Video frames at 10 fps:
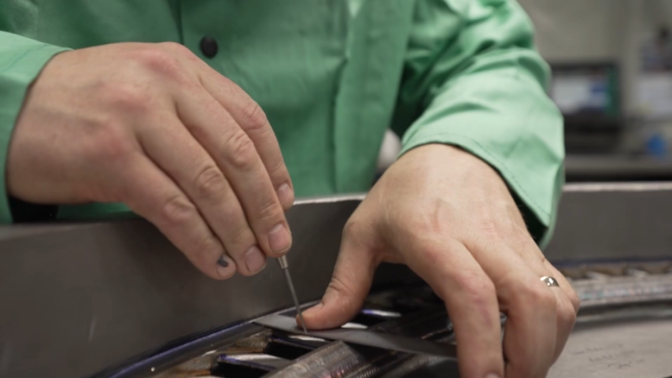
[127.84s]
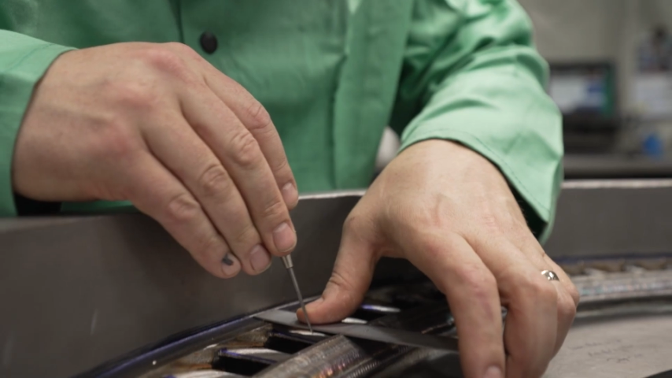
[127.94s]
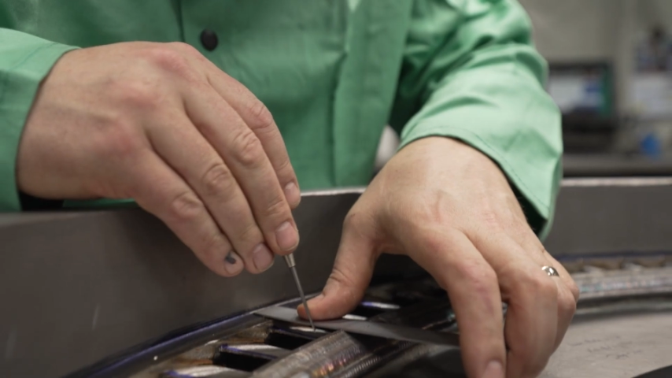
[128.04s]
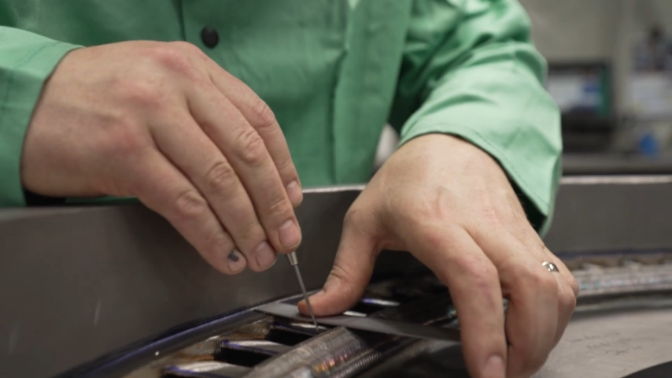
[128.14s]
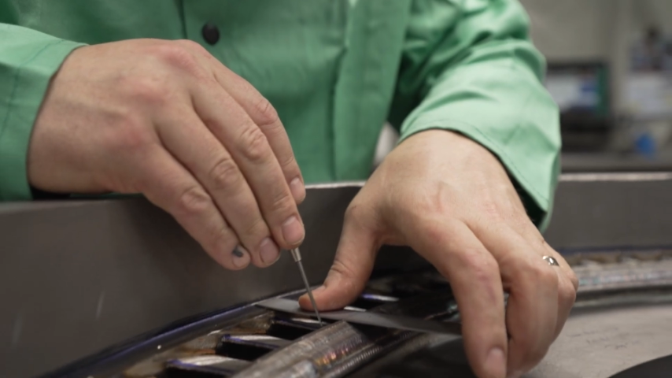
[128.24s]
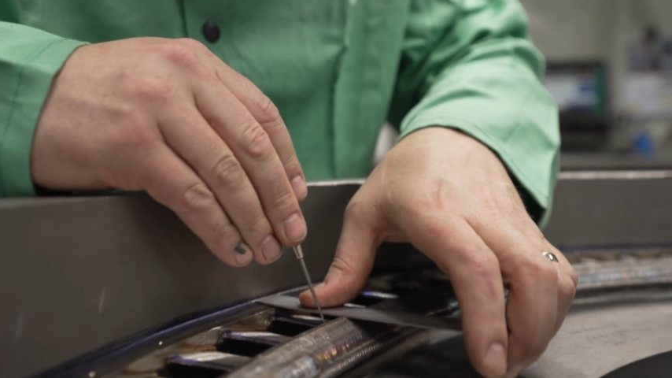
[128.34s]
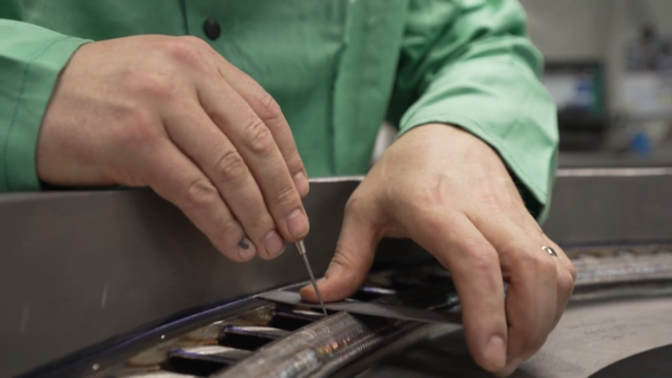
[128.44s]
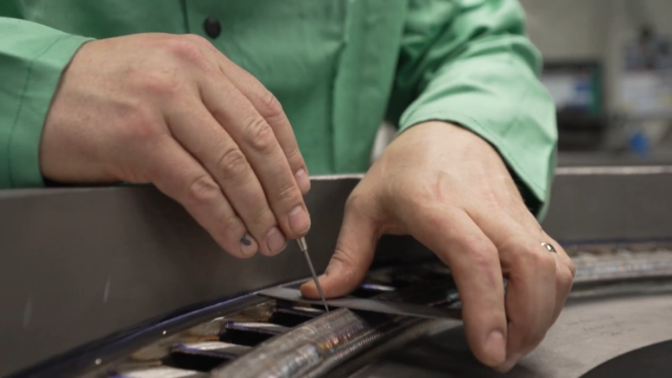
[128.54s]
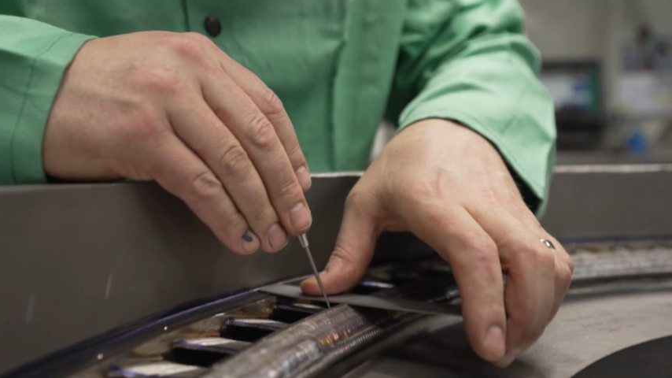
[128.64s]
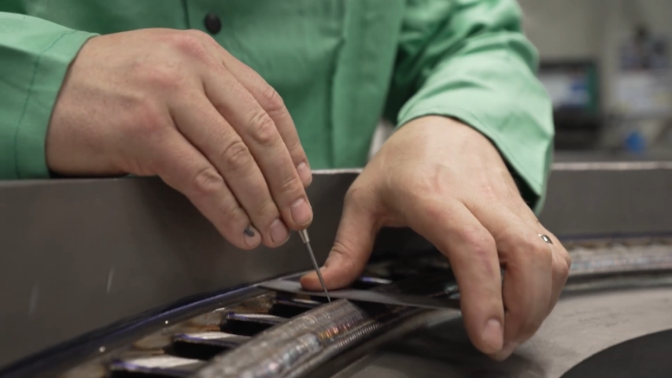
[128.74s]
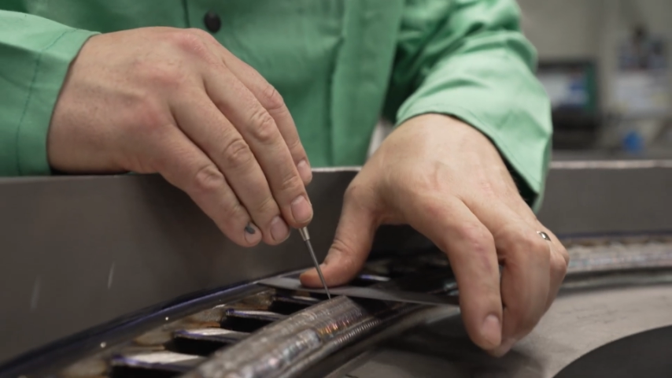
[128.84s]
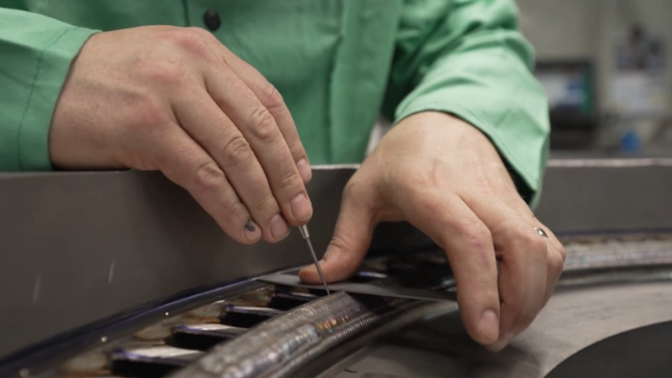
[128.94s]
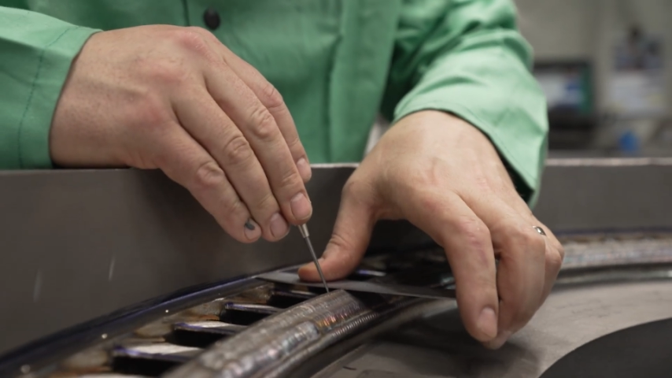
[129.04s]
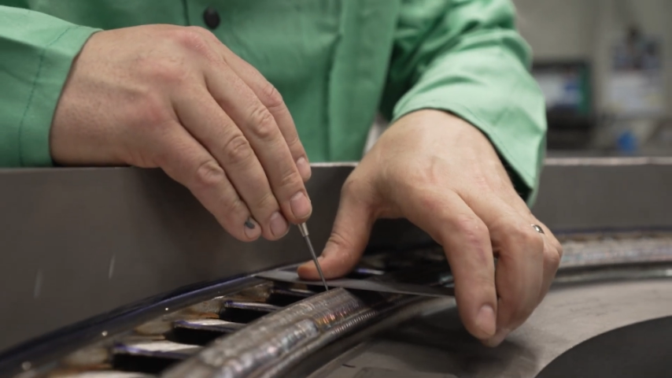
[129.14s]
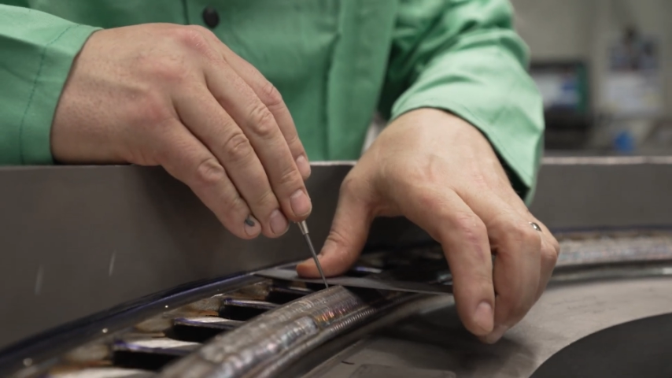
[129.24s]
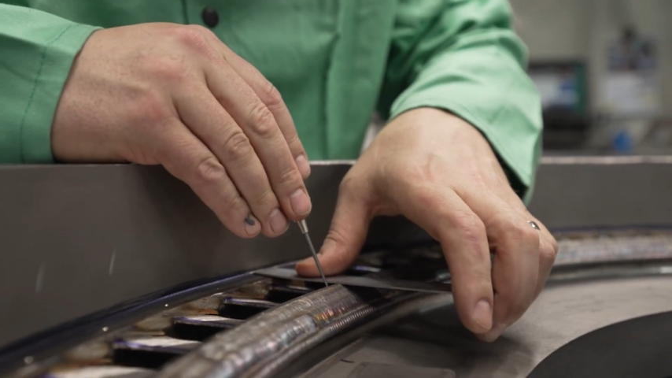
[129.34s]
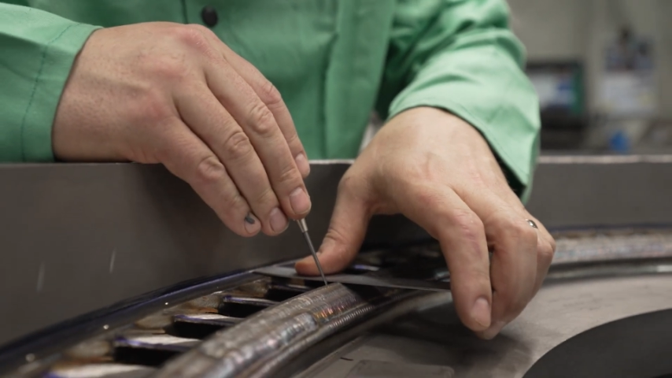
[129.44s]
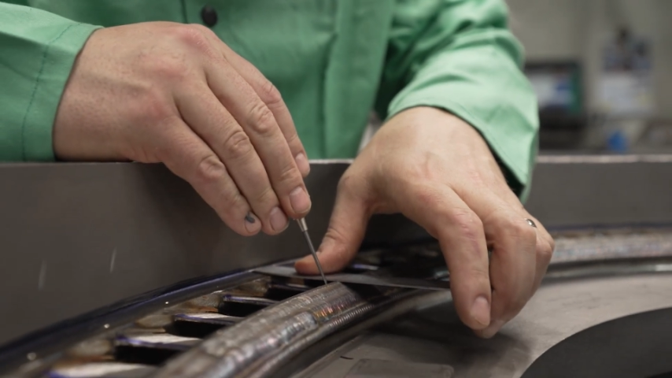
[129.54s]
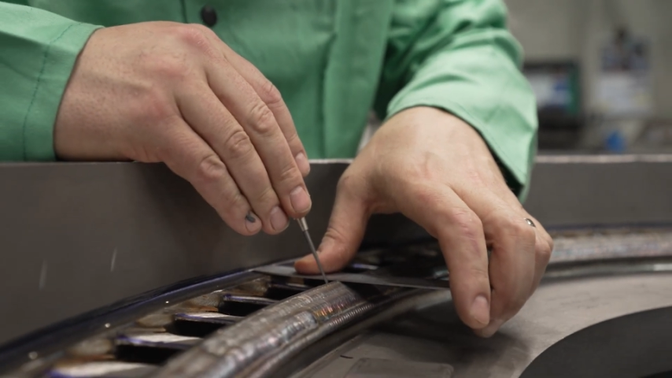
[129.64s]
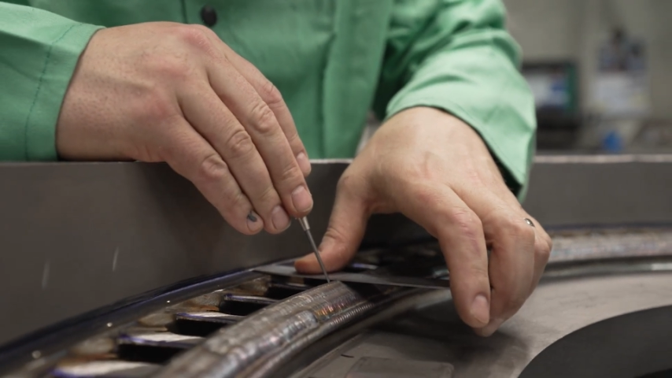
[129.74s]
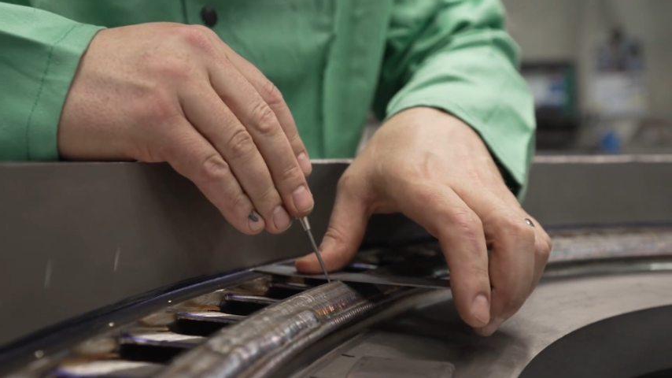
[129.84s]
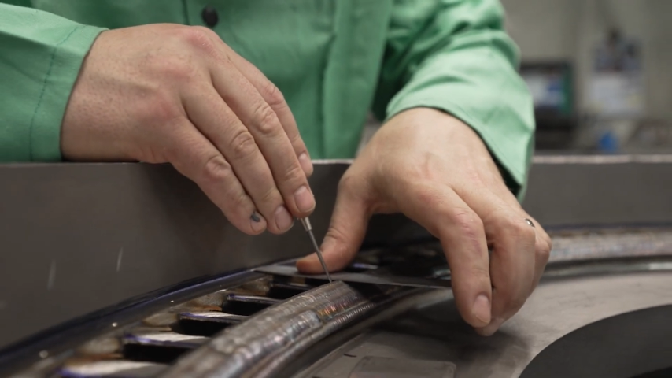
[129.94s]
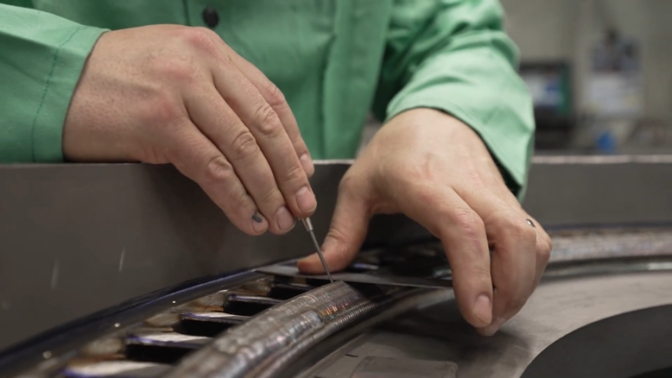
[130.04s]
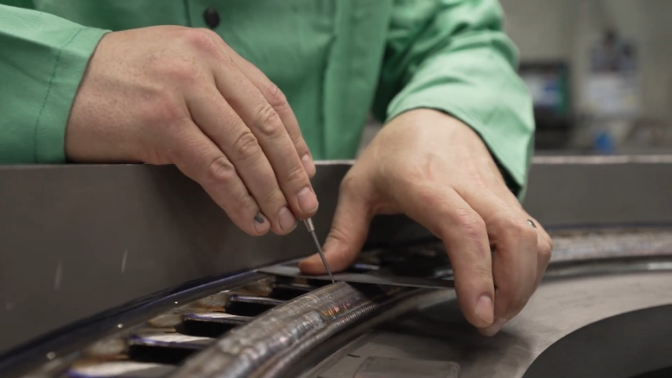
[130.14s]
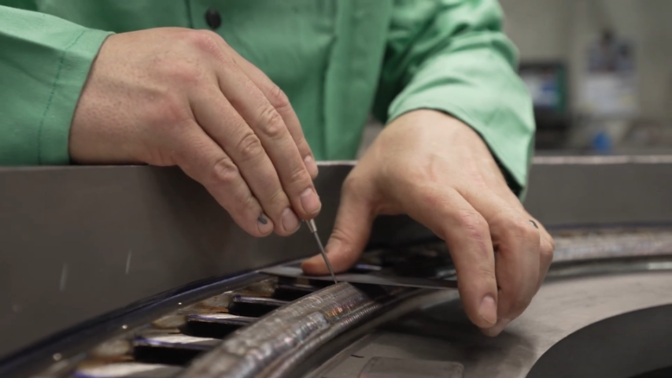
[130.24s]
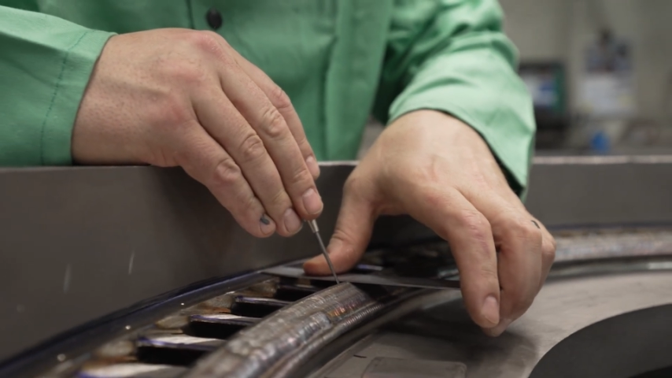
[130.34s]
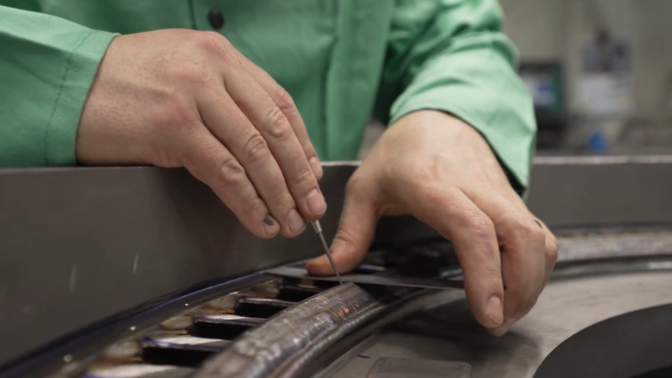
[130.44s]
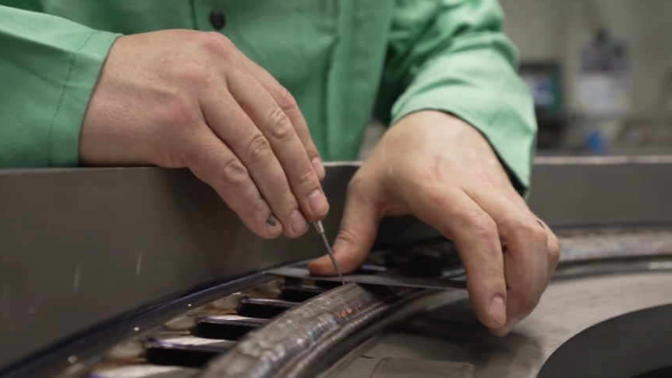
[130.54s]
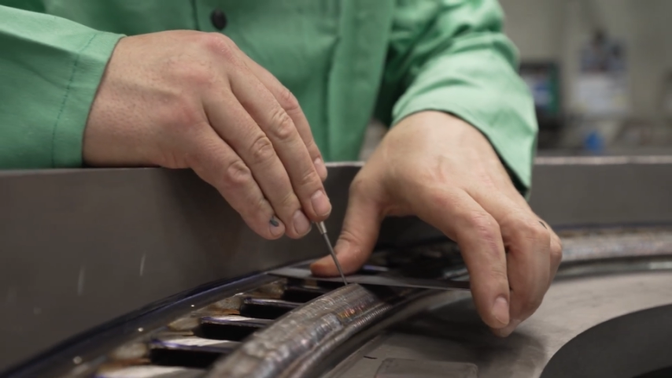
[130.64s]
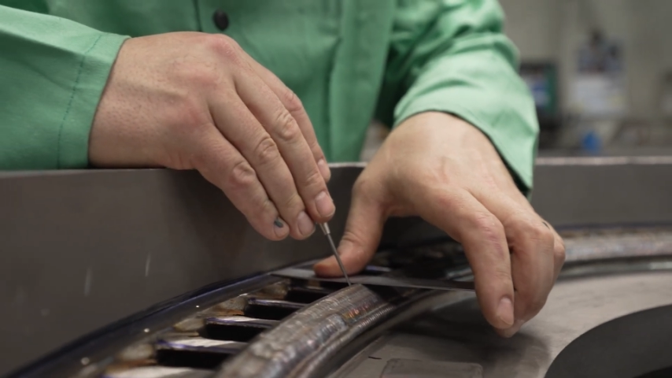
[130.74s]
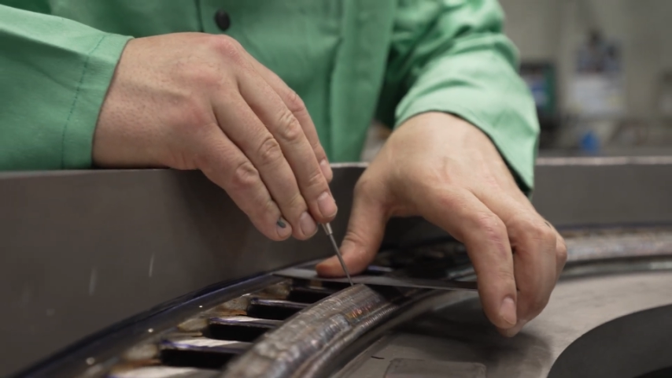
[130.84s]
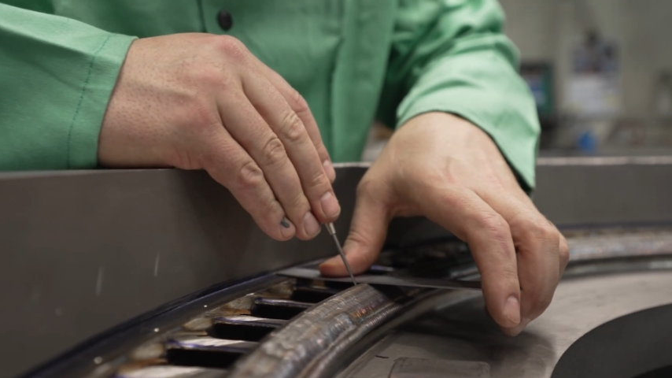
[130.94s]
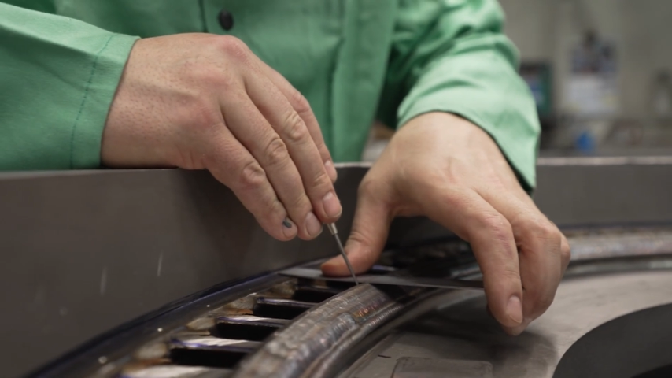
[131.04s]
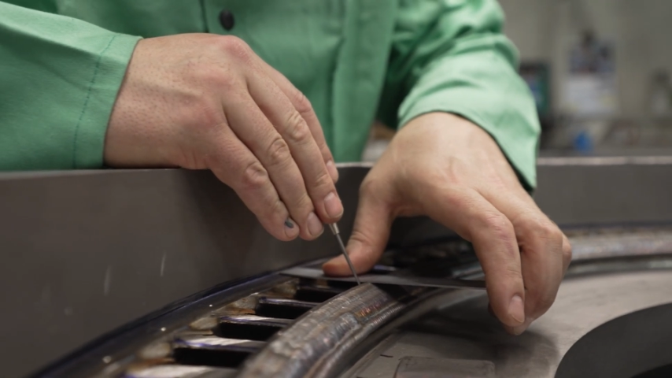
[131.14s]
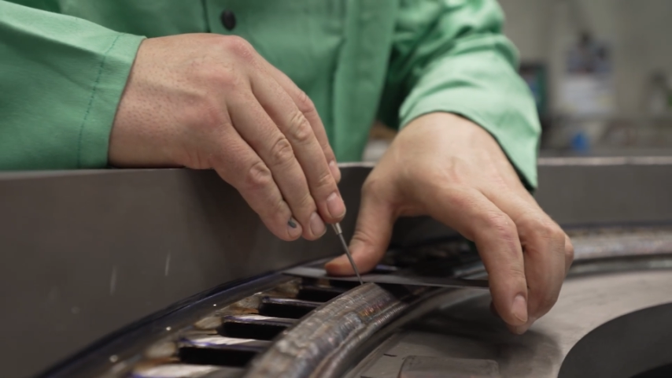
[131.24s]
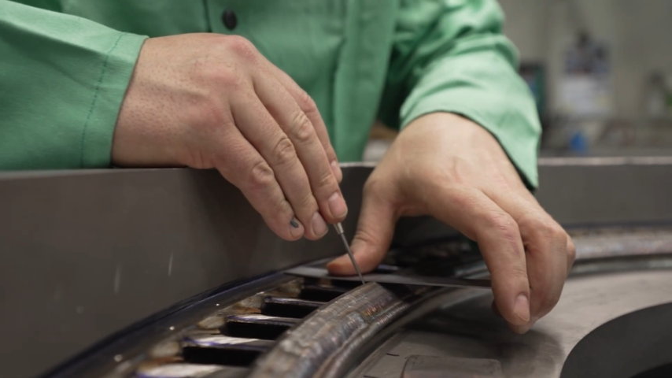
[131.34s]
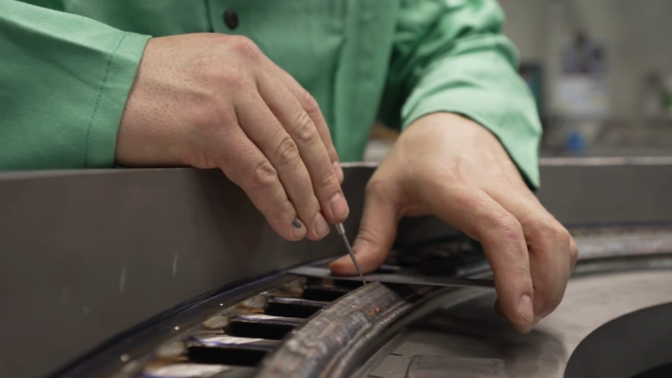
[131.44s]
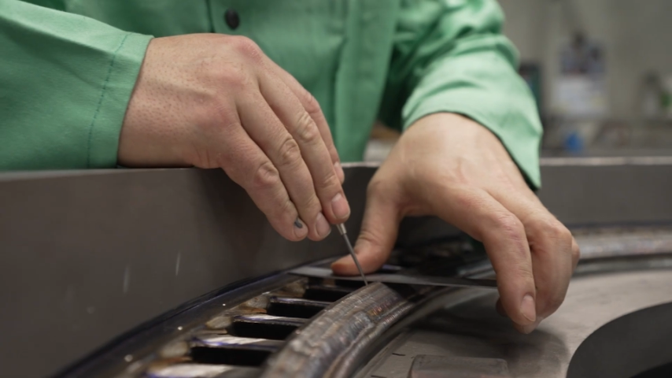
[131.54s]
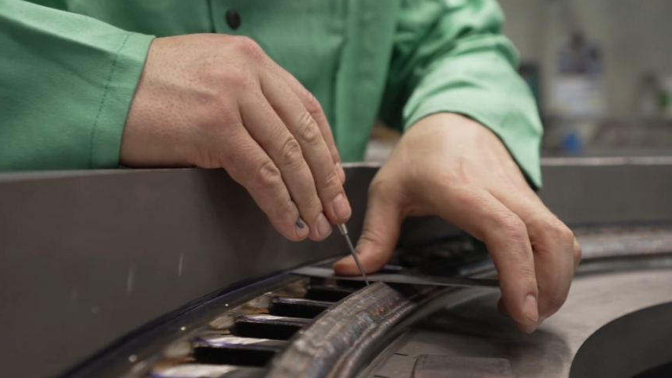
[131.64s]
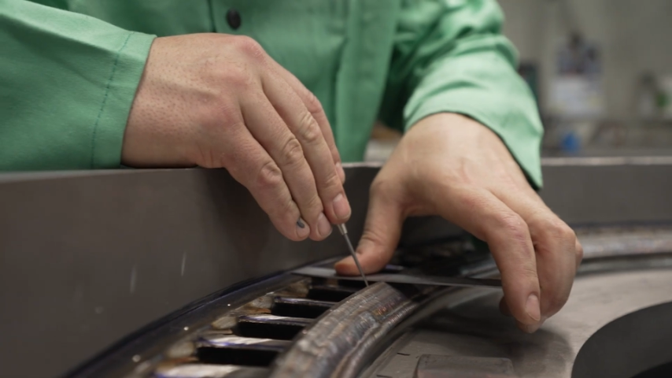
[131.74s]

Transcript: (no speaker visible)